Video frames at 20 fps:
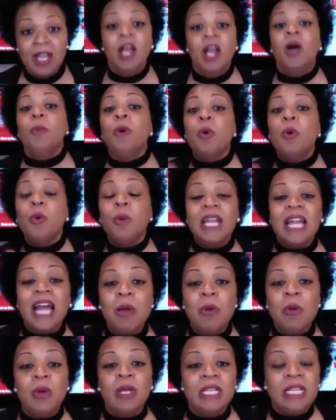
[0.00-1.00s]
But what
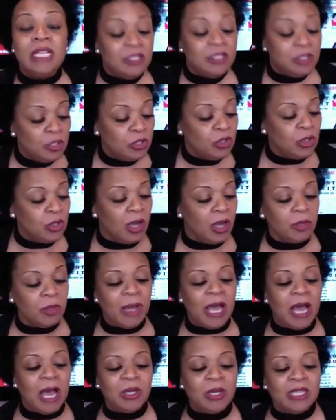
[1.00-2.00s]
I want us to talk
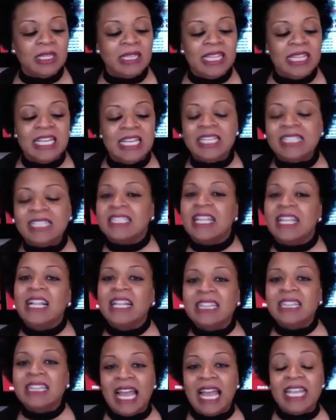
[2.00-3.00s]
about are things
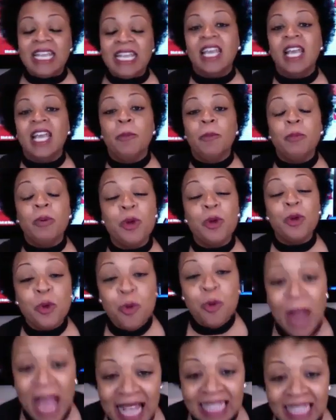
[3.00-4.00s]
like
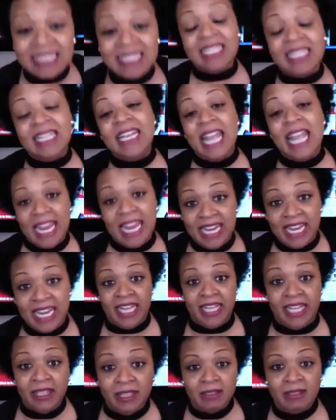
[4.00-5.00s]

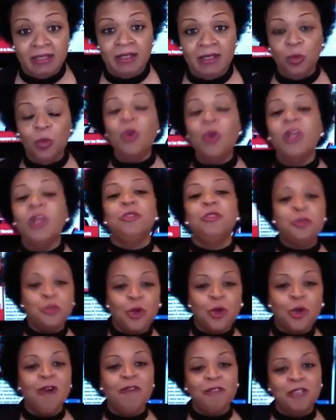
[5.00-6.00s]
procrastinating with
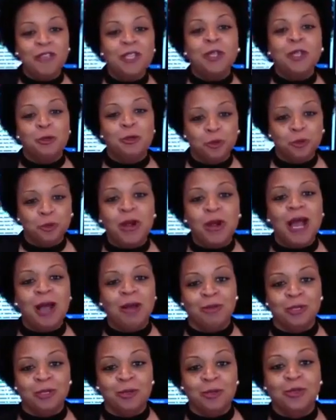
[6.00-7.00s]
solving those
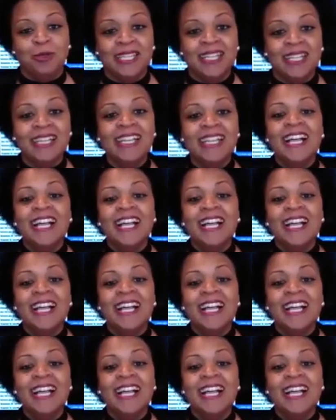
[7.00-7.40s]
problems.